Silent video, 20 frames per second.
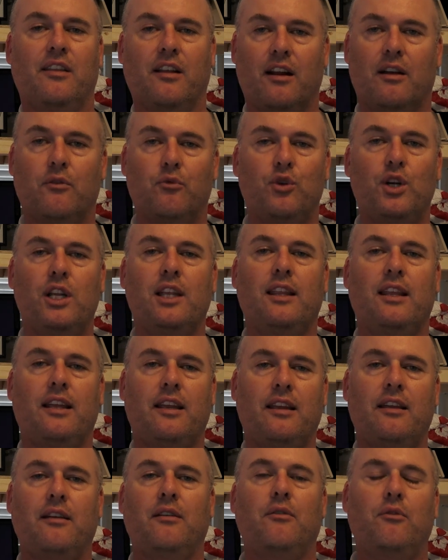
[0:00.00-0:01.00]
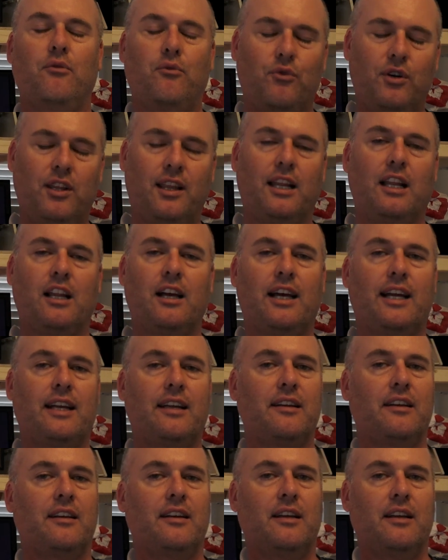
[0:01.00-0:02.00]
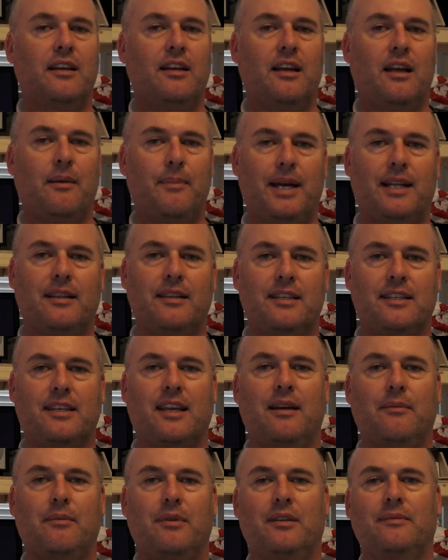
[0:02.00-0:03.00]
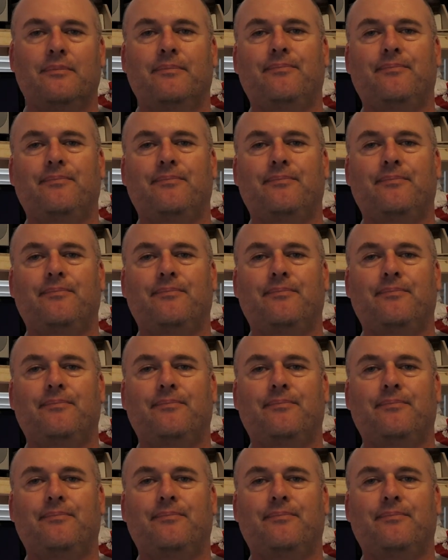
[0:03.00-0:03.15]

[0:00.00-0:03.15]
that I really like about this camera.